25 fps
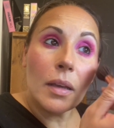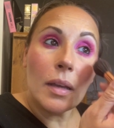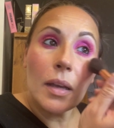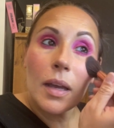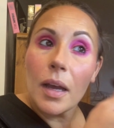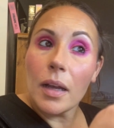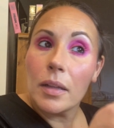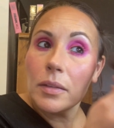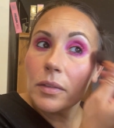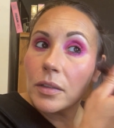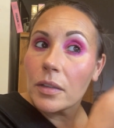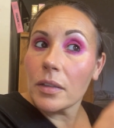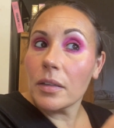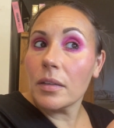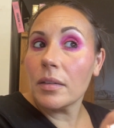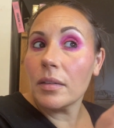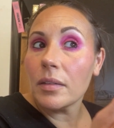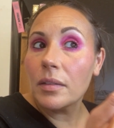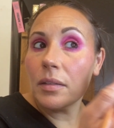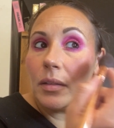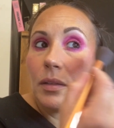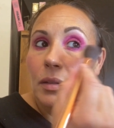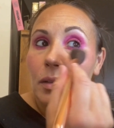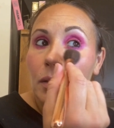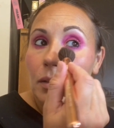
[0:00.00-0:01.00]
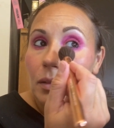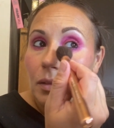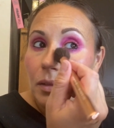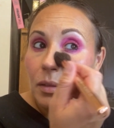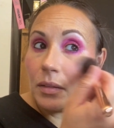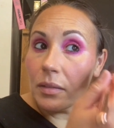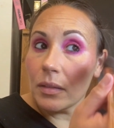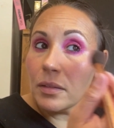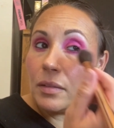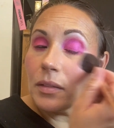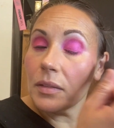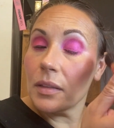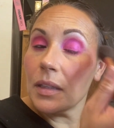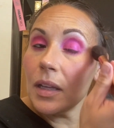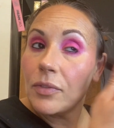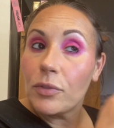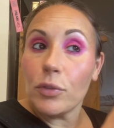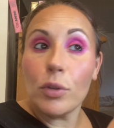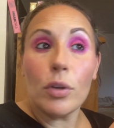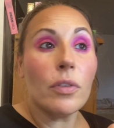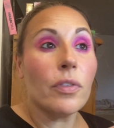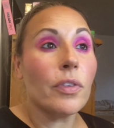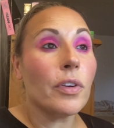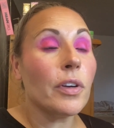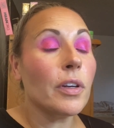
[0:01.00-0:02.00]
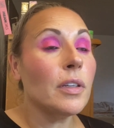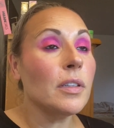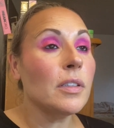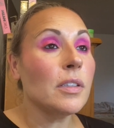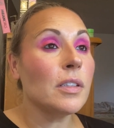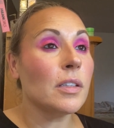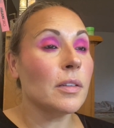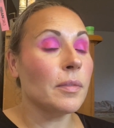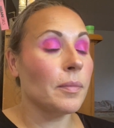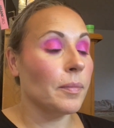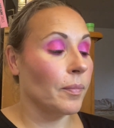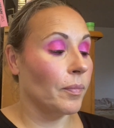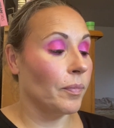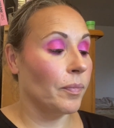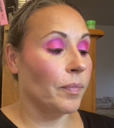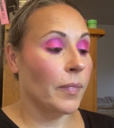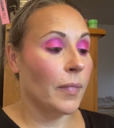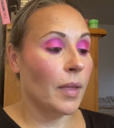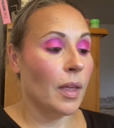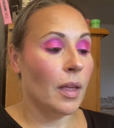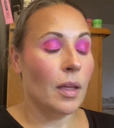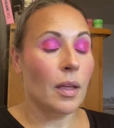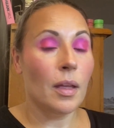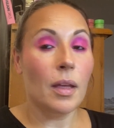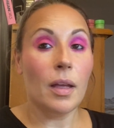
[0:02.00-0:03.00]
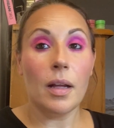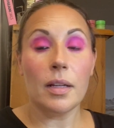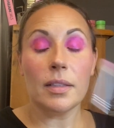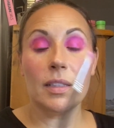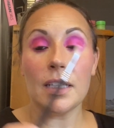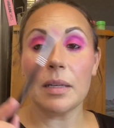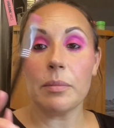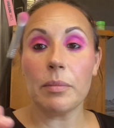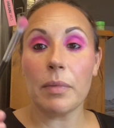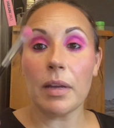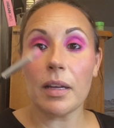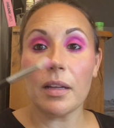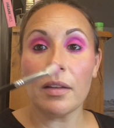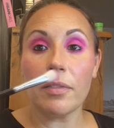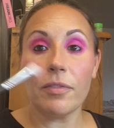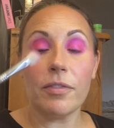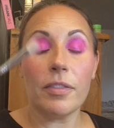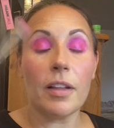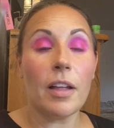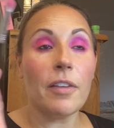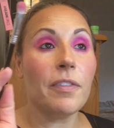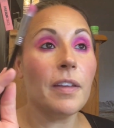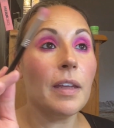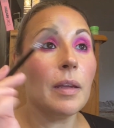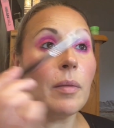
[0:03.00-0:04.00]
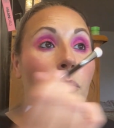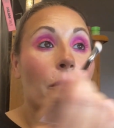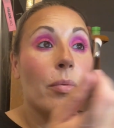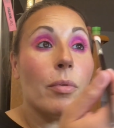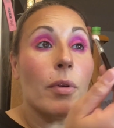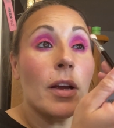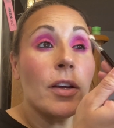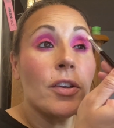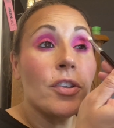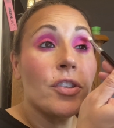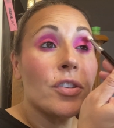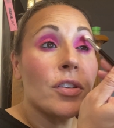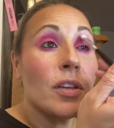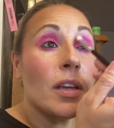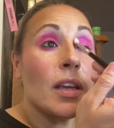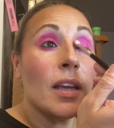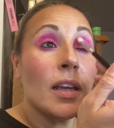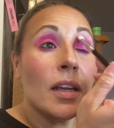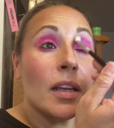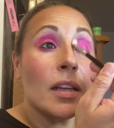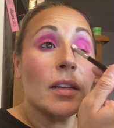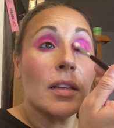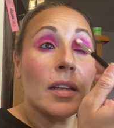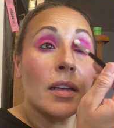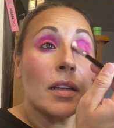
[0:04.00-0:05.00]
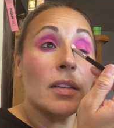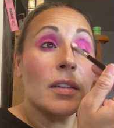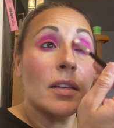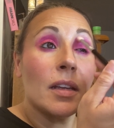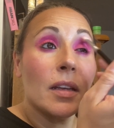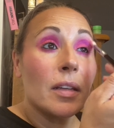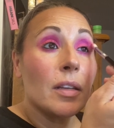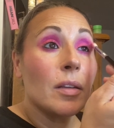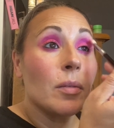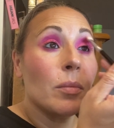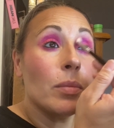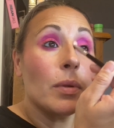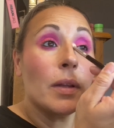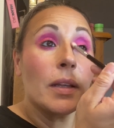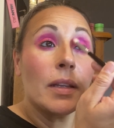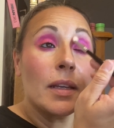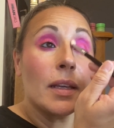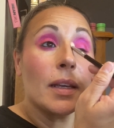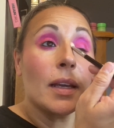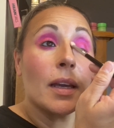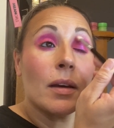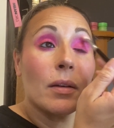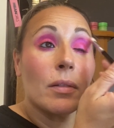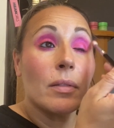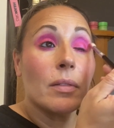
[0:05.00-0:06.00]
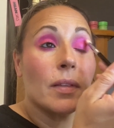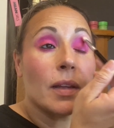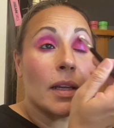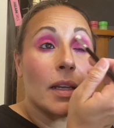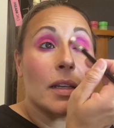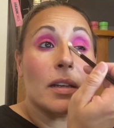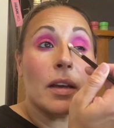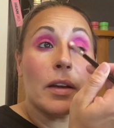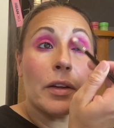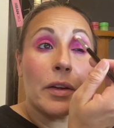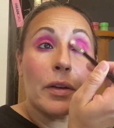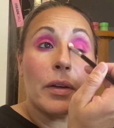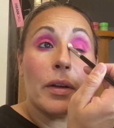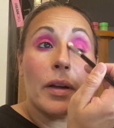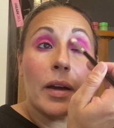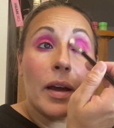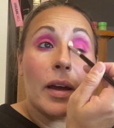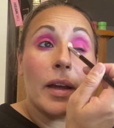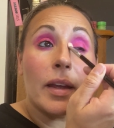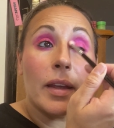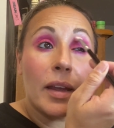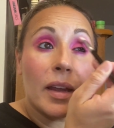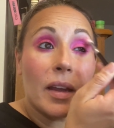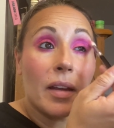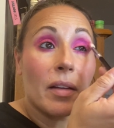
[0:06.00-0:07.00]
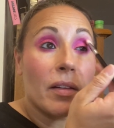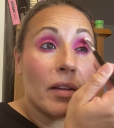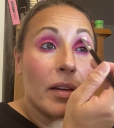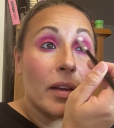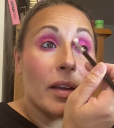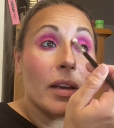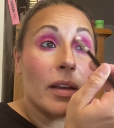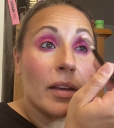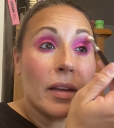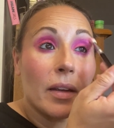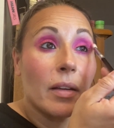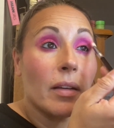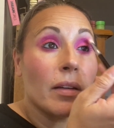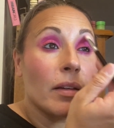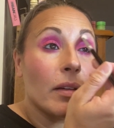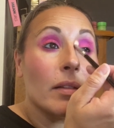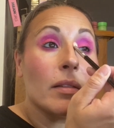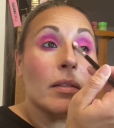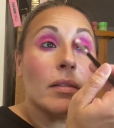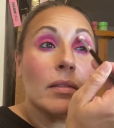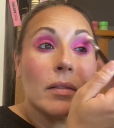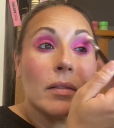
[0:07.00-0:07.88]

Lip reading: color leftovers. Take my fluffy brush and continue blending out the entire eye area here.